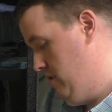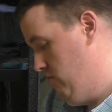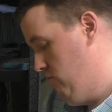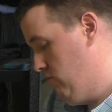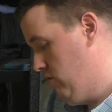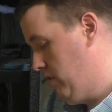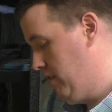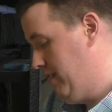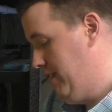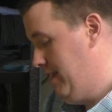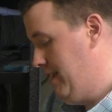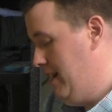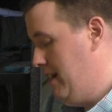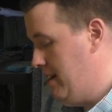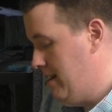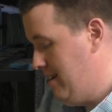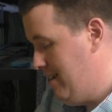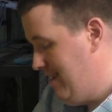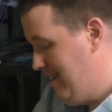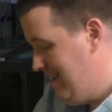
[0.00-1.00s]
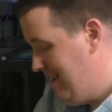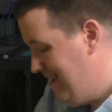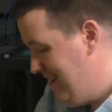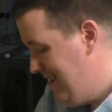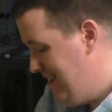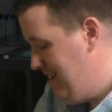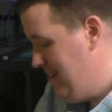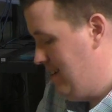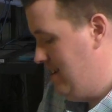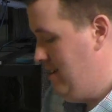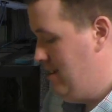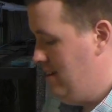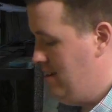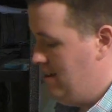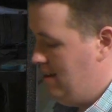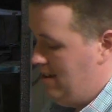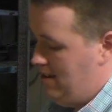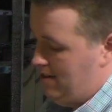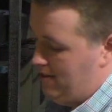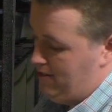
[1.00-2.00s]
Works that.
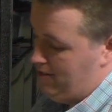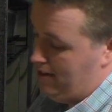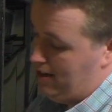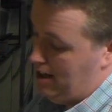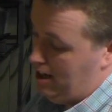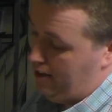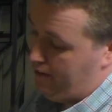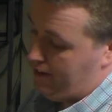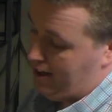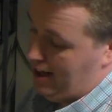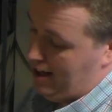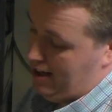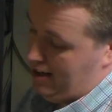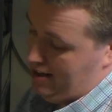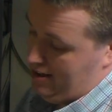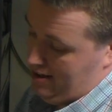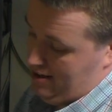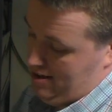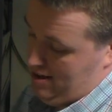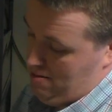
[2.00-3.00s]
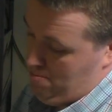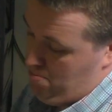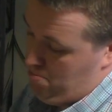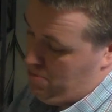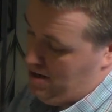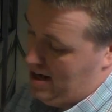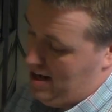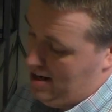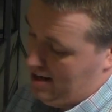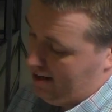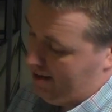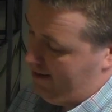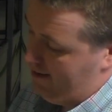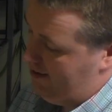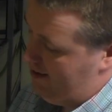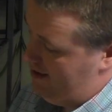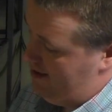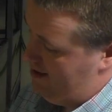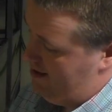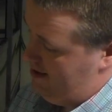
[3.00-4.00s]
So now you've got a
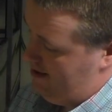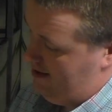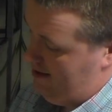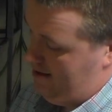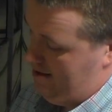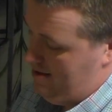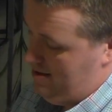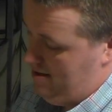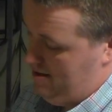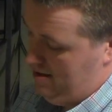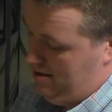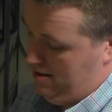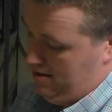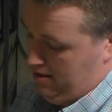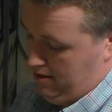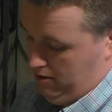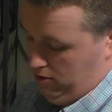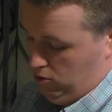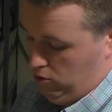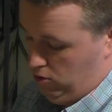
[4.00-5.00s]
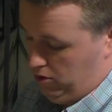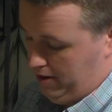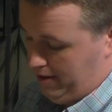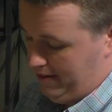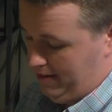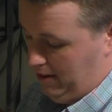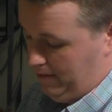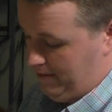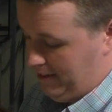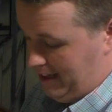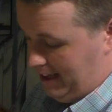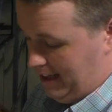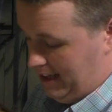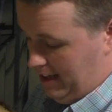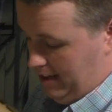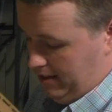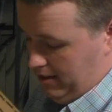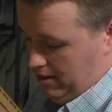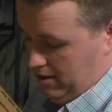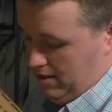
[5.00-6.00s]
box that'll hold itself
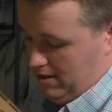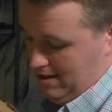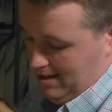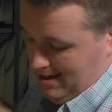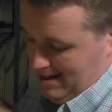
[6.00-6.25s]
together.